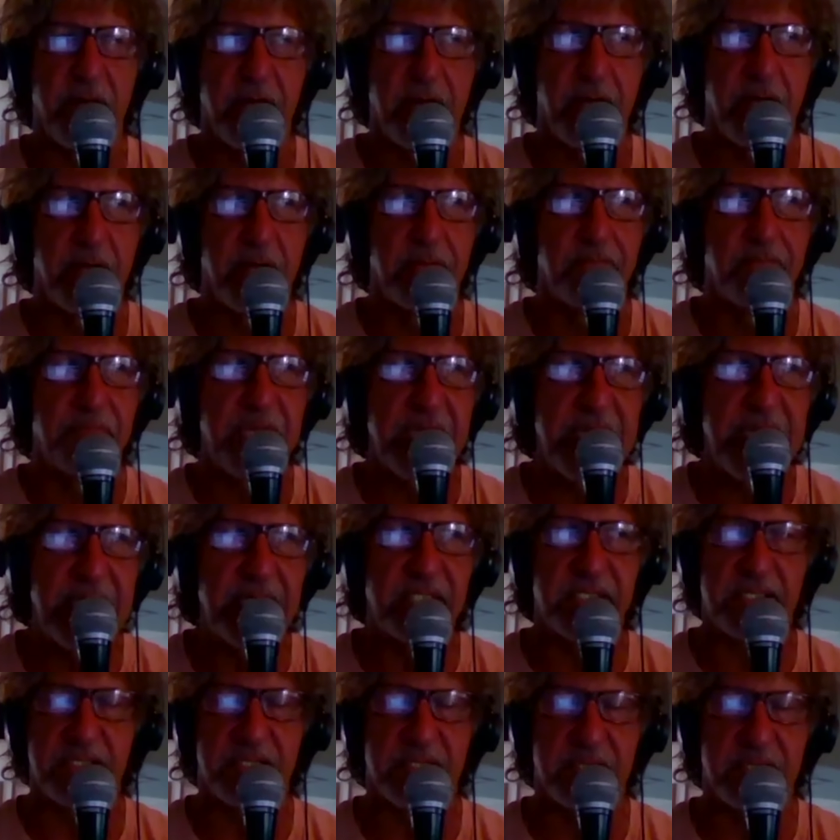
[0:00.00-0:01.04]
and
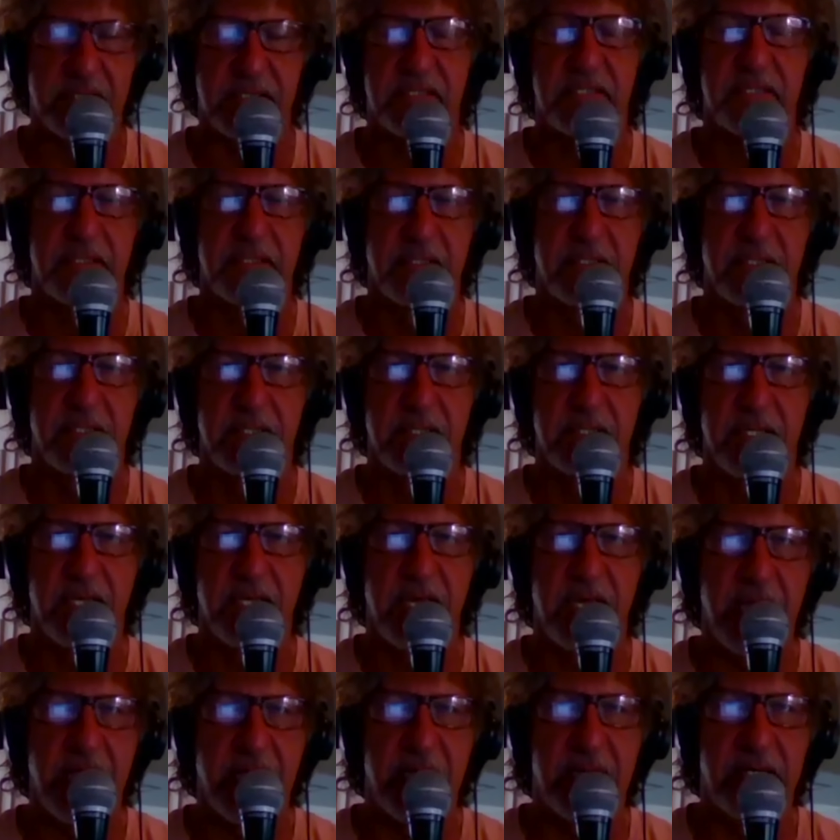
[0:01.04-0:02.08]
love and
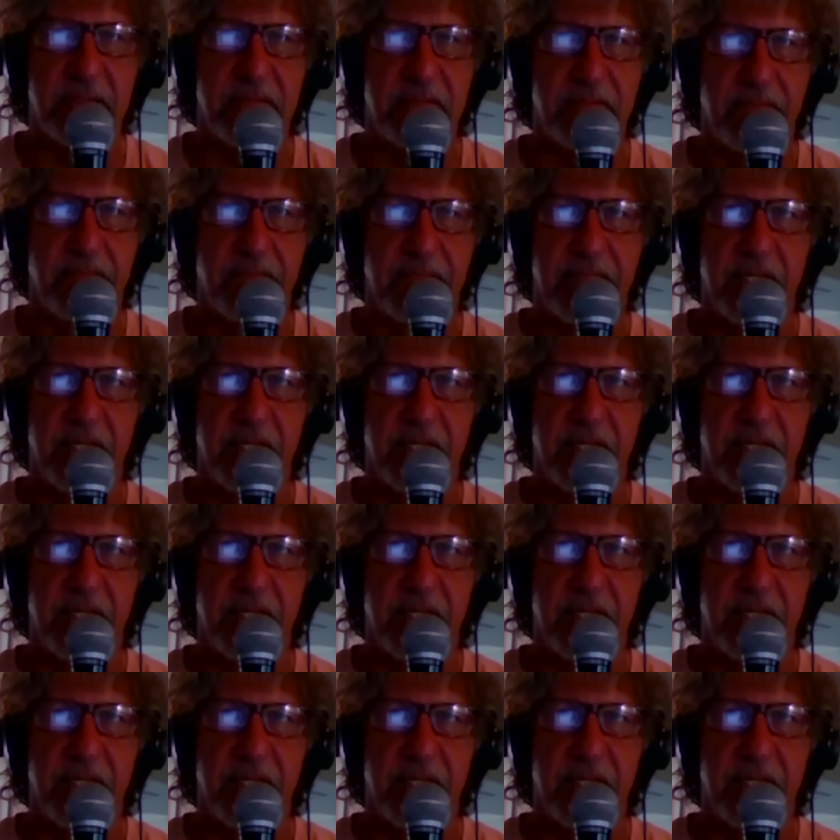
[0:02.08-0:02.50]
to try to help